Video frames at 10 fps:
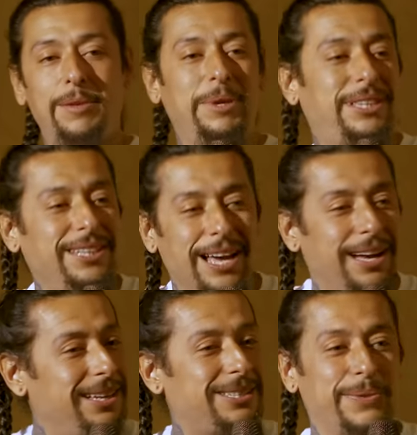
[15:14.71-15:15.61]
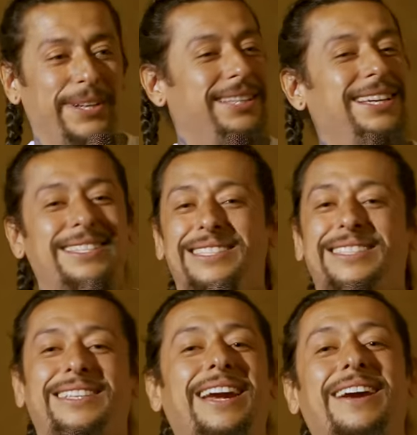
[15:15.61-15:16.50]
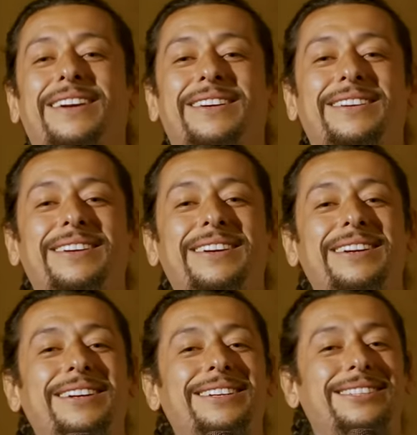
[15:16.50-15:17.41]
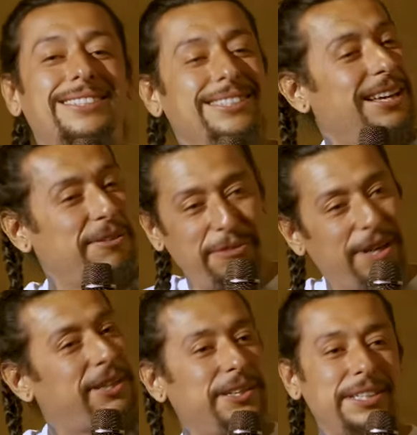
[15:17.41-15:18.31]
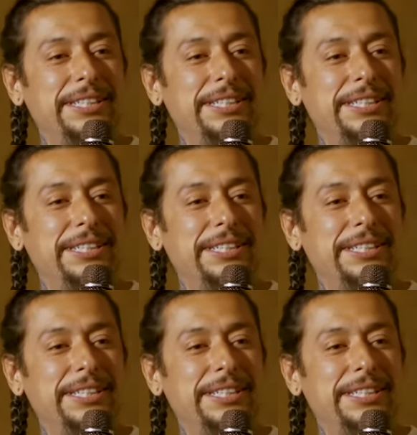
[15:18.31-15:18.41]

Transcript: But the youngest one doesn't care. She's like, fuck your